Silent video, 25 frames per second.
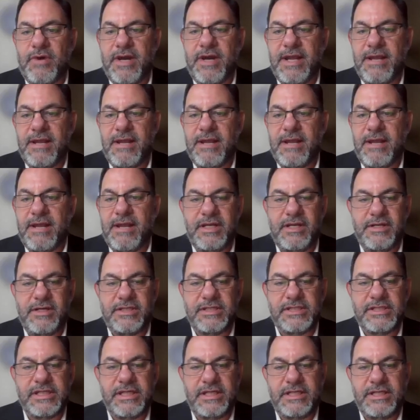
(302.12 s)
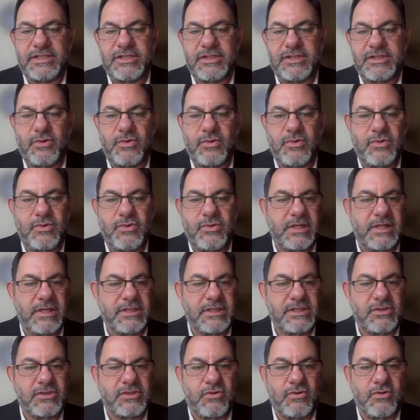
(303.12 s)
program in an inner city school, a
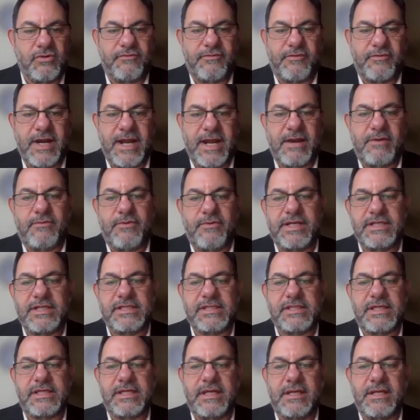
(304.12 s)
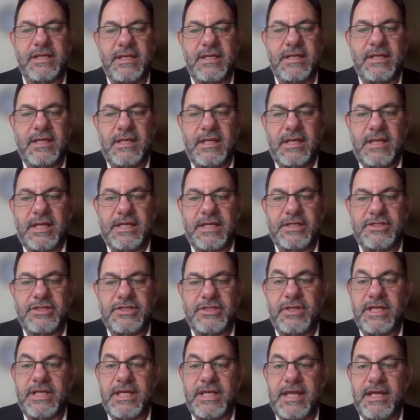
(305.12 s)
school for at-risk and
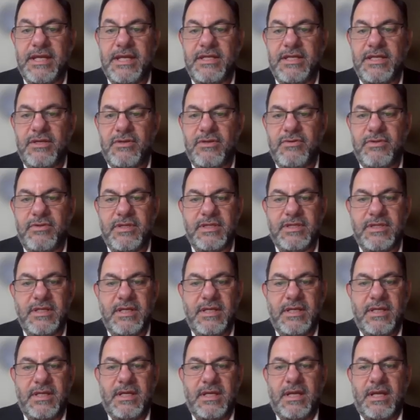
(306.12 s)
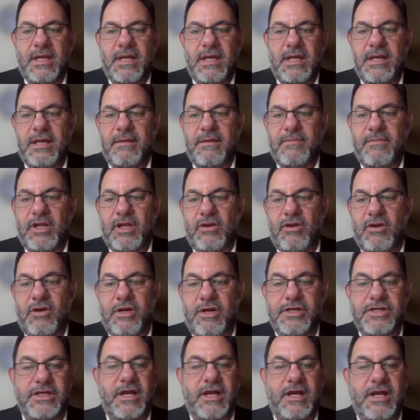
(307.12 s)
adjudicated youth, a
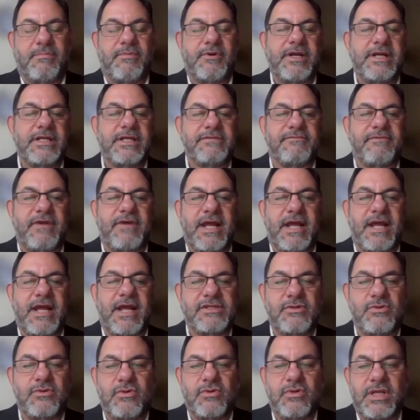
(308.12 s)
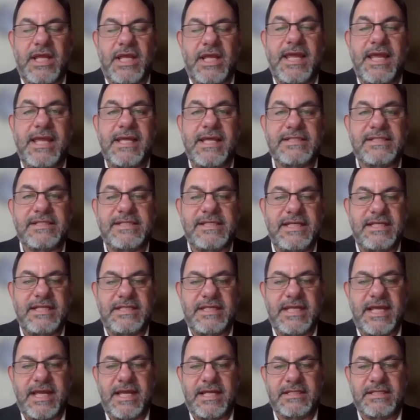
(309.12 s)
large comprehensive high school, and
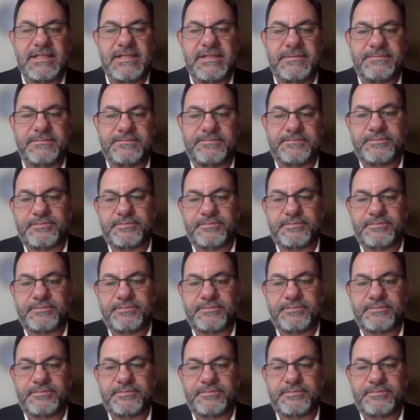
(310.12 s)
CTEDs.